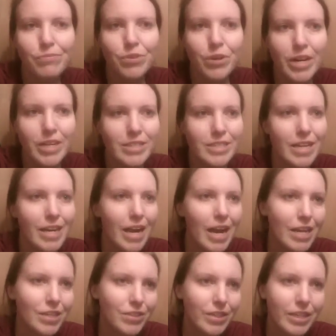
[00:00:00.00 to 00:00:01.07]
trying to stay
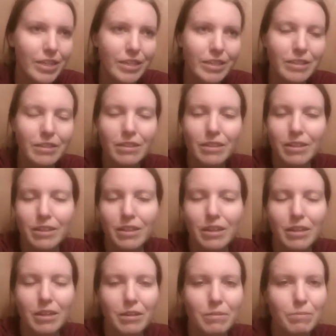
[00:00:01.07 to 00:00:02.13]
hydrated,
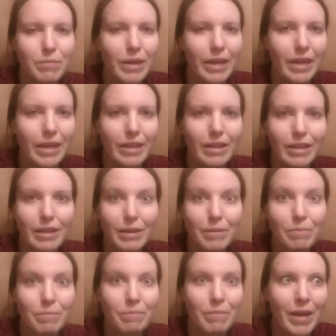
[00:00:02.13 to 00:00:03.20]
but
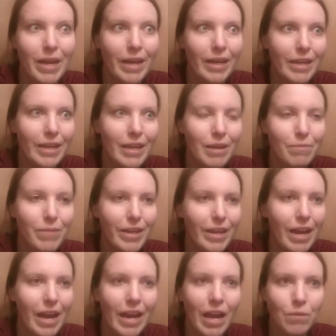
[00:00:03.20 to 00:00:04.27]
man, it hit
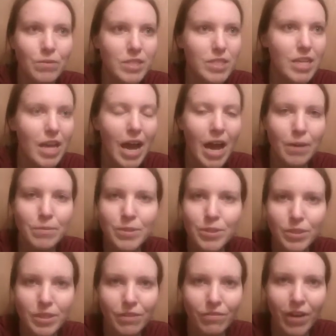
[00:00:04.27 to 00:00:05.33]
me. And I was
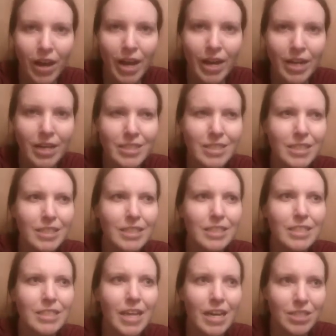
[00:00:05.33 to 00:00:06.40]
absolutely fine until
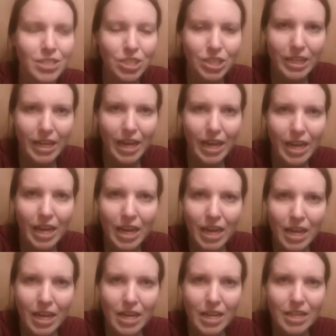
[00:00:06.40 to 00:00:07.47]
yesterday.
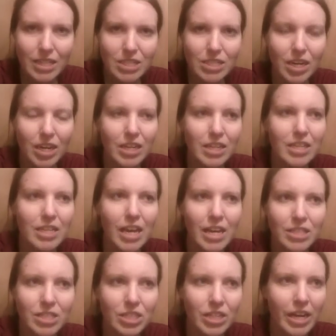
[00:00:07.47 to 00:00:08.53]
It started
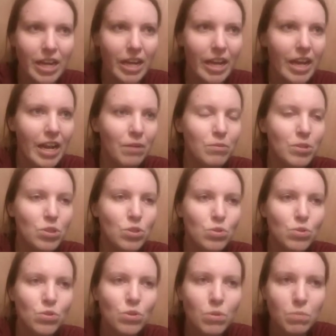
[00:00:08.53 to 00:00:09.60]
yesterday and I was
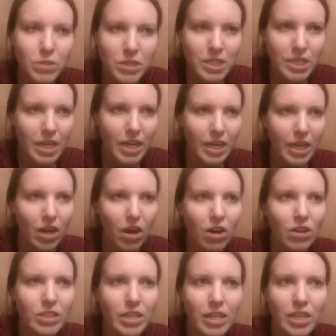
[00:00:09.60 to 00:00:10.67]
super sick
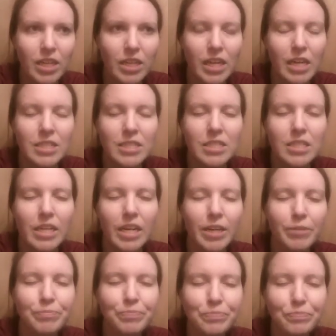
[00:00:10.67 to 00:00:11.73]
all day long
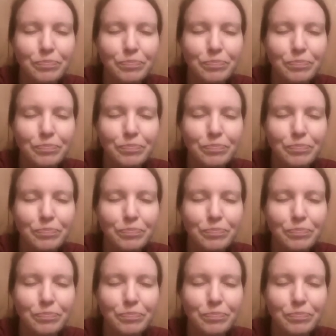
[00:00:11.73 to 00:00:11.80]
yesterday.